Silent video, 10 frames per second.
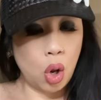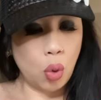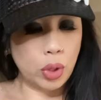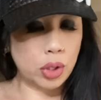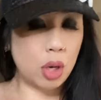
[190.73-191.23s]

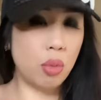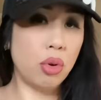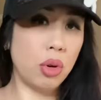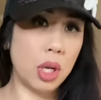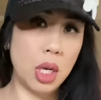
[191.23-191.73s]
we sit
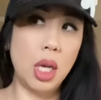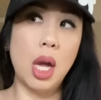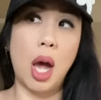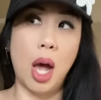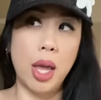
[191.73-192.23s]
pretty
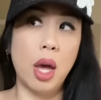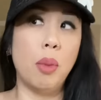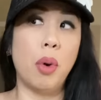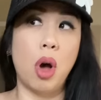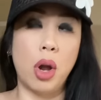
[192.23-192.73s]
high
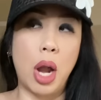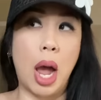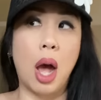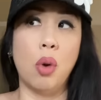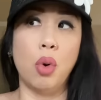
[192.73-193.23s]
up on
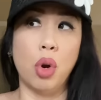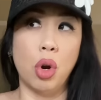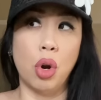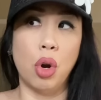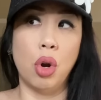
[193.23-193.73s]

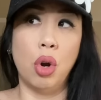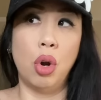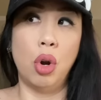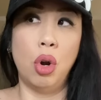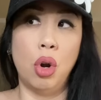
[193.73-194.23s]
our
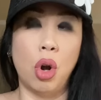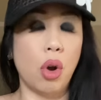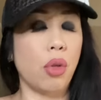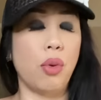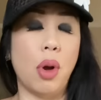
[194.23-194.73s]
on
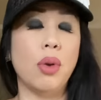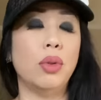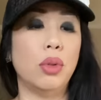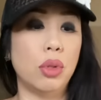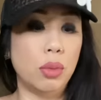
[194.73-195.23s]
our
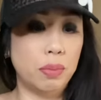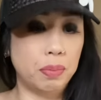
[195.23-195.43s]
thrones.